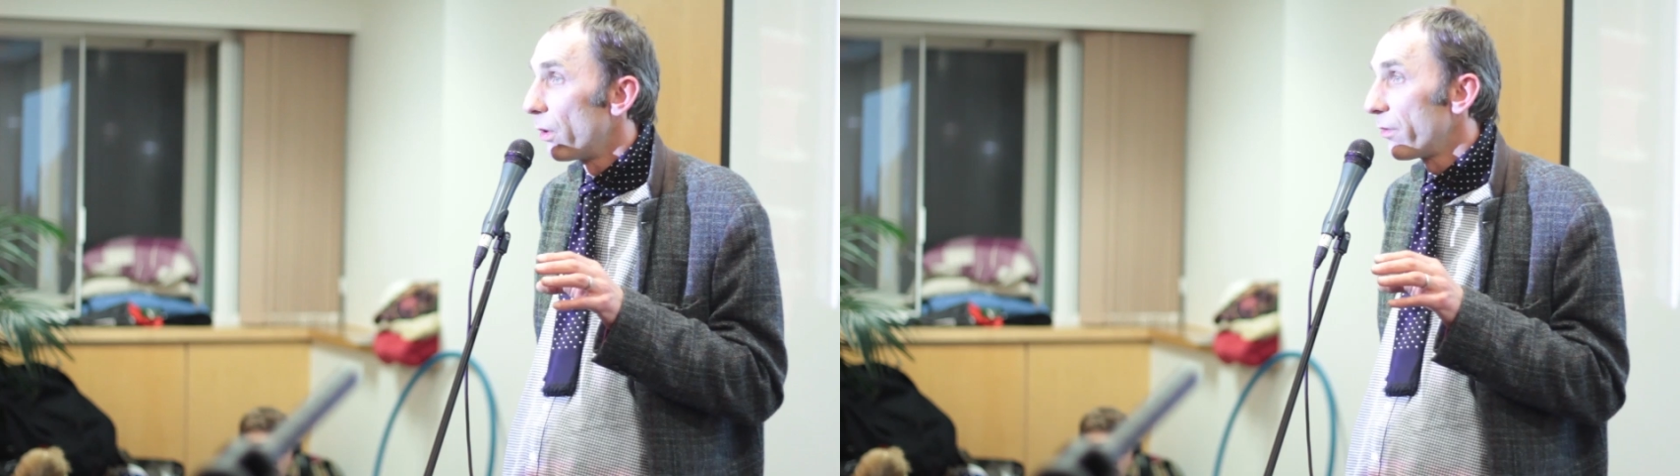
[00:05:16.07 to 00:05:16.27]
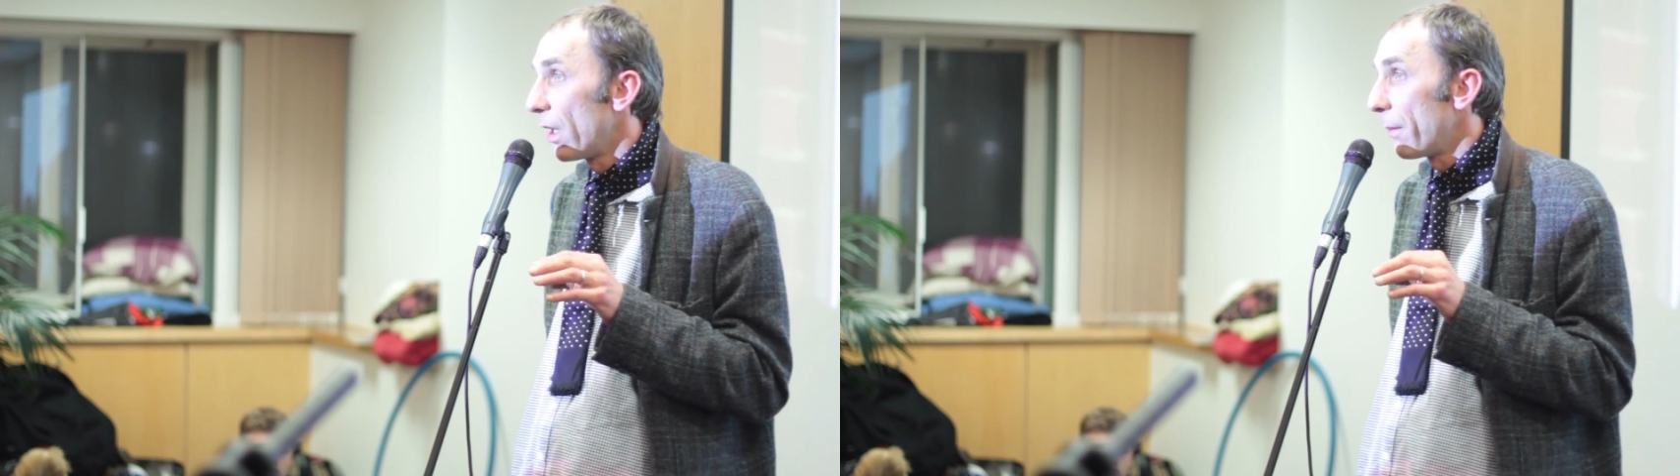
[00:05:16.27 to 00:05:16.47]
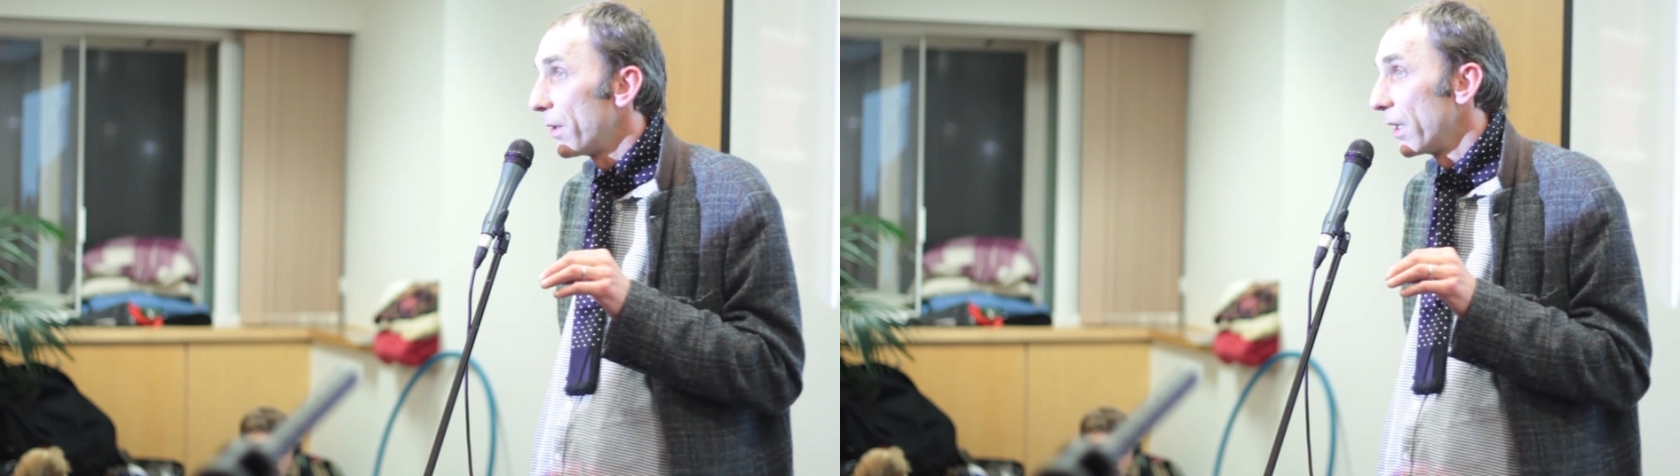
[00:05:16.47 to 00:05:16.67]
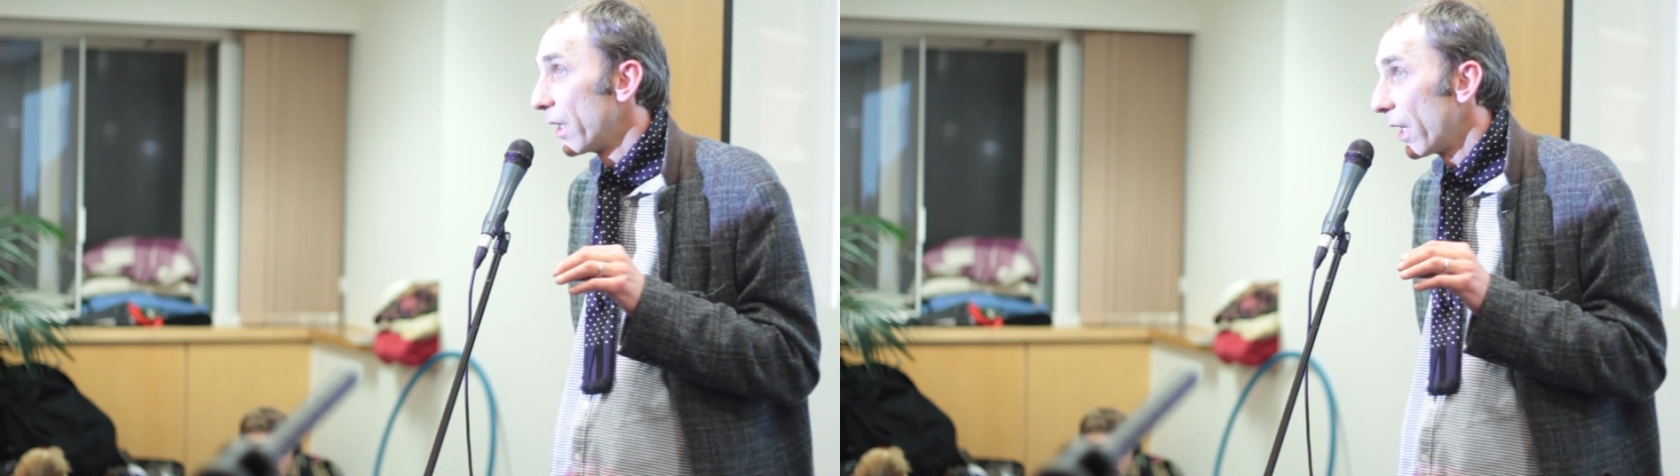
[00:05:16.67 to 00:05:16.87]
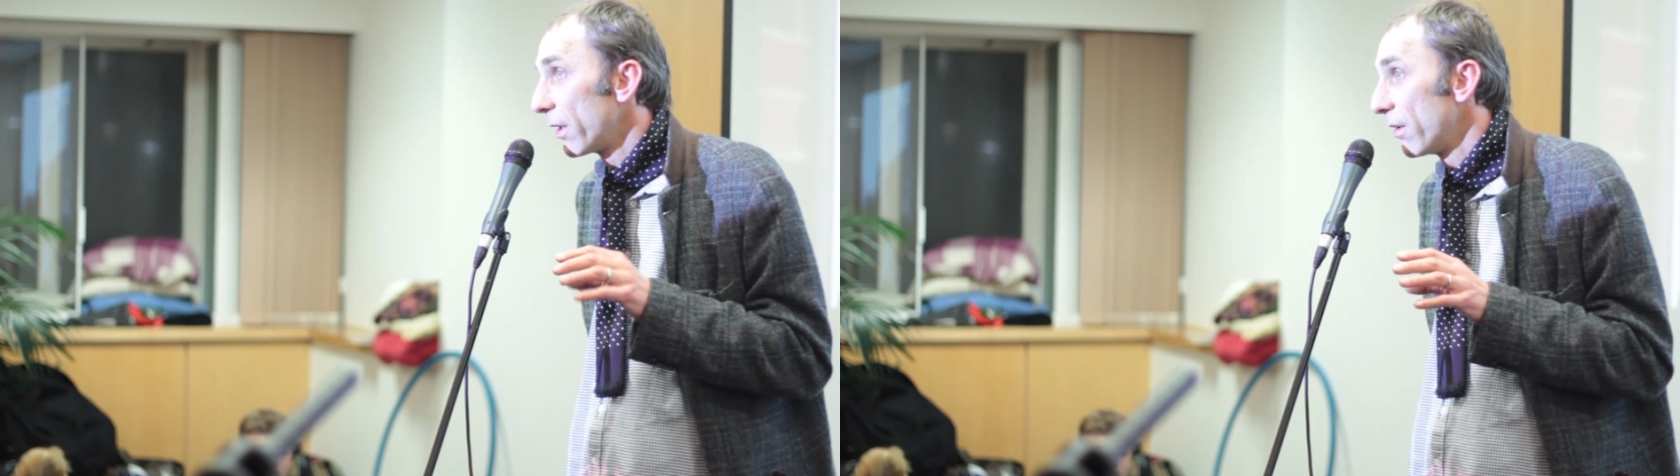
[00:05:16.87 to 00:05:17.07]
what's happening in
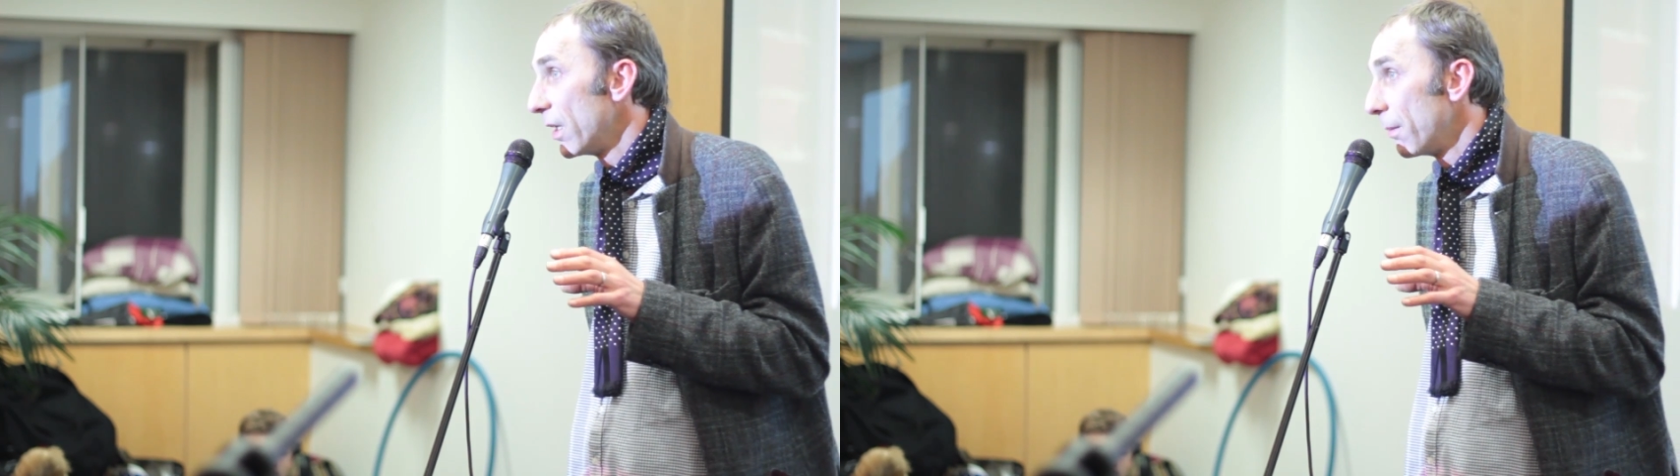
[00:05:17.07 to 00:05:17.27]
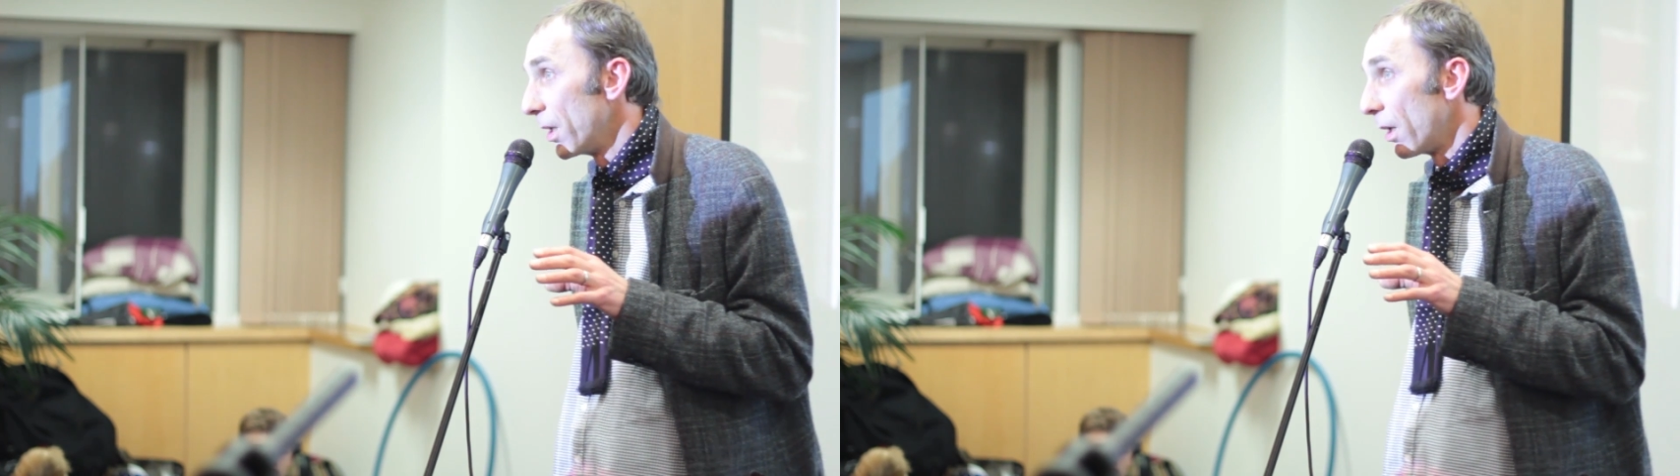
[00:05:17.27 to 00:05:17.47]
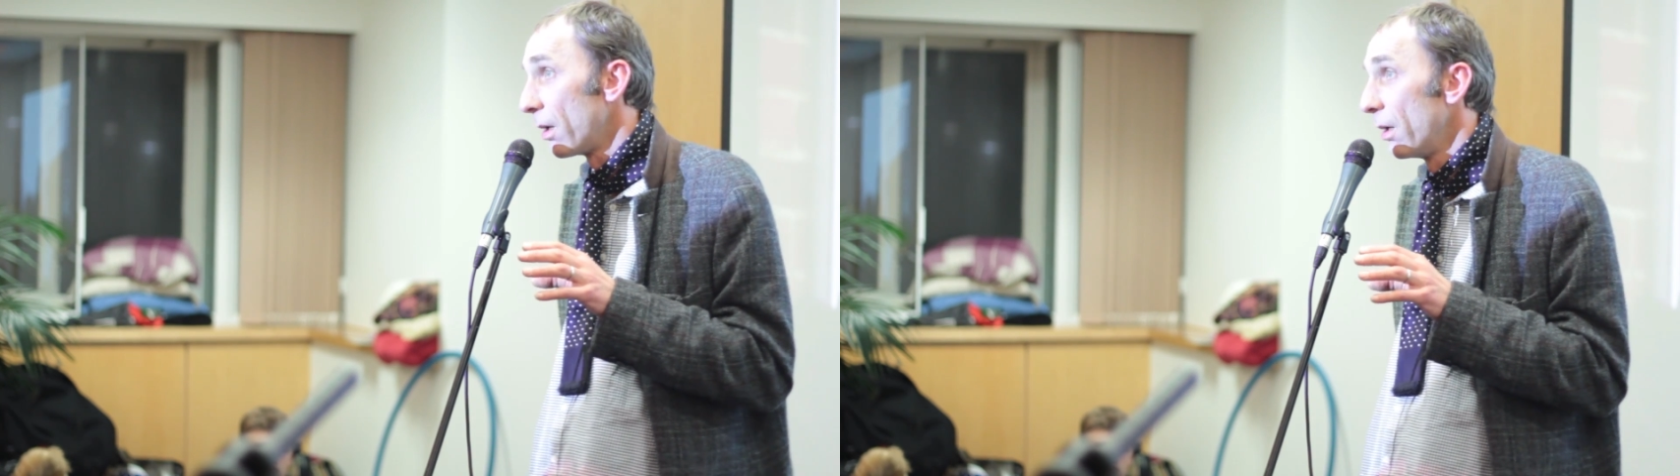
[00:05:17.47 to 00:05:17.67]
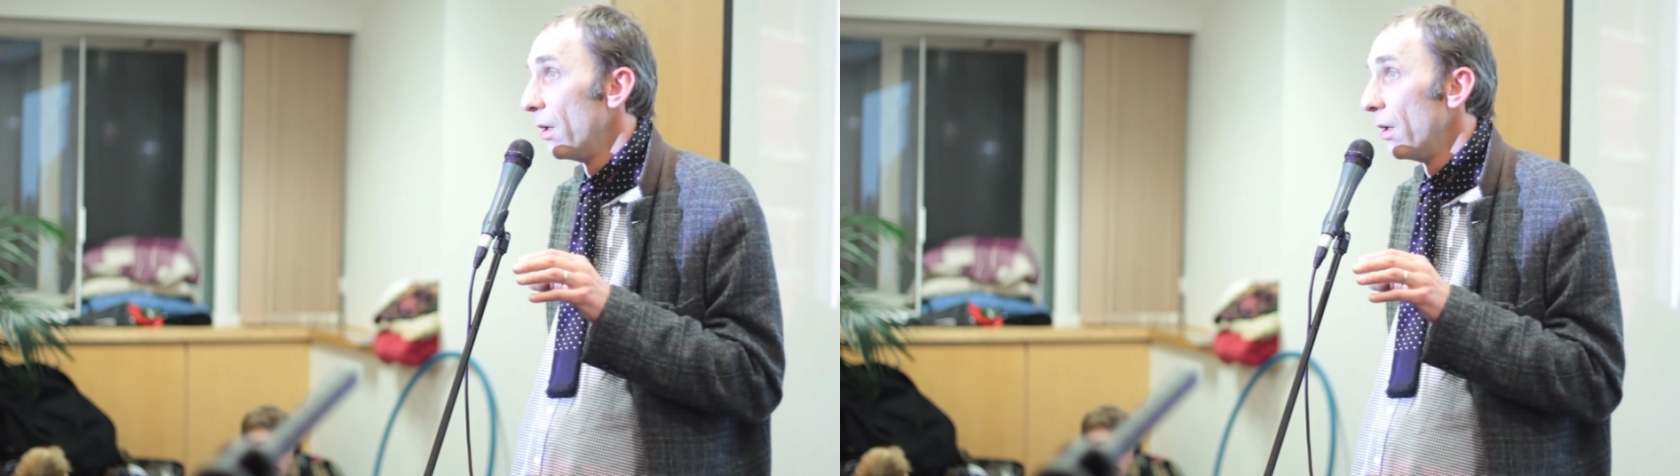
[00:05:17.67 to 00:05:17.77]
academia,